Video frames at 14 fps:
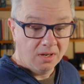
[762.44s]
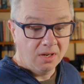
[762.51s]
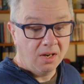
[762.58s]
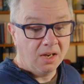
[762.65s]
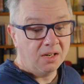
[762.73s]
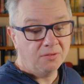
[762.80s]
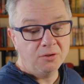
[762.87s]

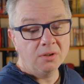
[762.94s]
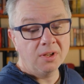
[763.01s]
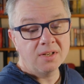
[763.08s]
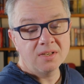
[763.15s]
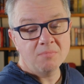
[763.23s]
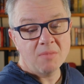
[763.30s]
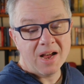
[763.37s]
And if you
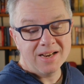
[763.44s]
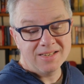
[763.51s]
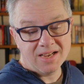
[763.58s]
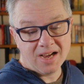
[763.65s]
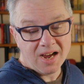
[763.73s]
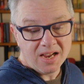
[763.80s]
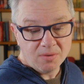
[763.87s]
let a man
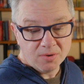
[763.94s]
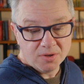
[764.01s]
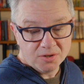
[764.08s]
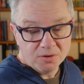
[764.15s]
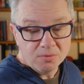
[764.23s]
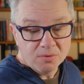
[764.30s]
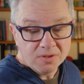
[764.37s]
die with
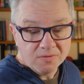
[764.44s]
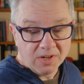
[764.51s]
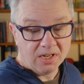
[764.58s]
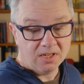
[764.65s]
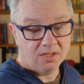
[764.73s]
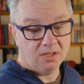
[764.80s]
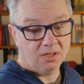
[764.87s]
too
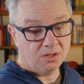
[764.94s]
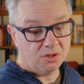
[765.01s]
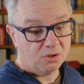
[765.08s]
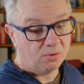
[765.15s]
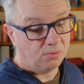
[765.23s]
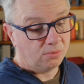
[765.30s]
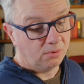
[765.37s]
invested a
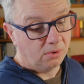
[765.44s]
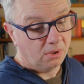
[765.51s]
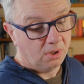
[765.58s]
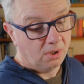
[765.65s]
soul,